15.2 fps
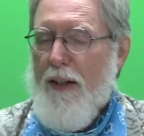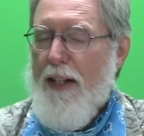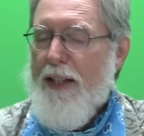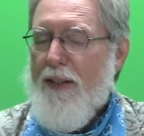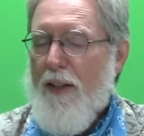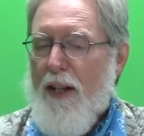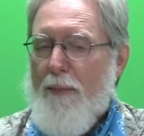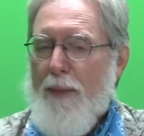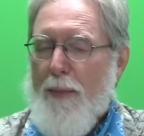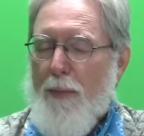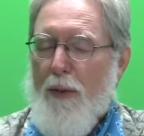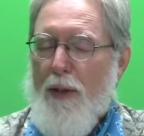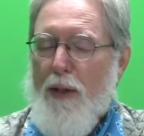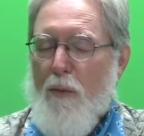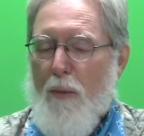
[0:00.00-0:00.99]
It's going to be
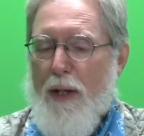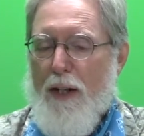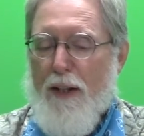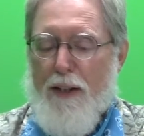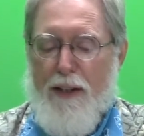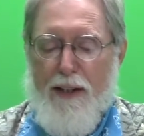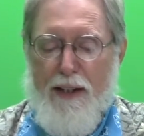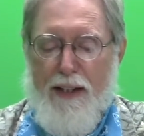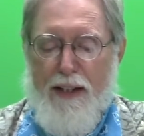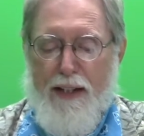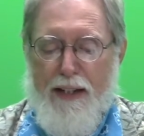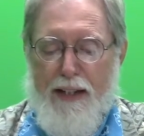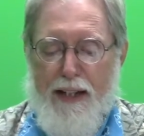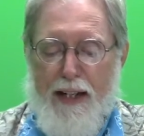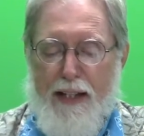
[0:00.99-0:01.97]
pretty weird,
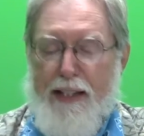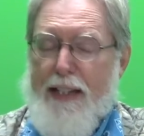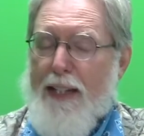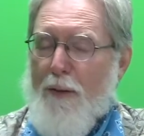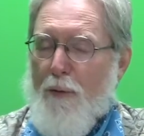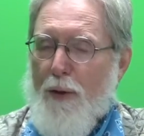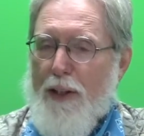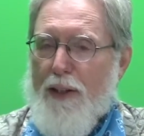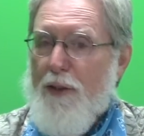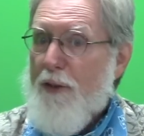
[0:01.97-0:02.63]
different,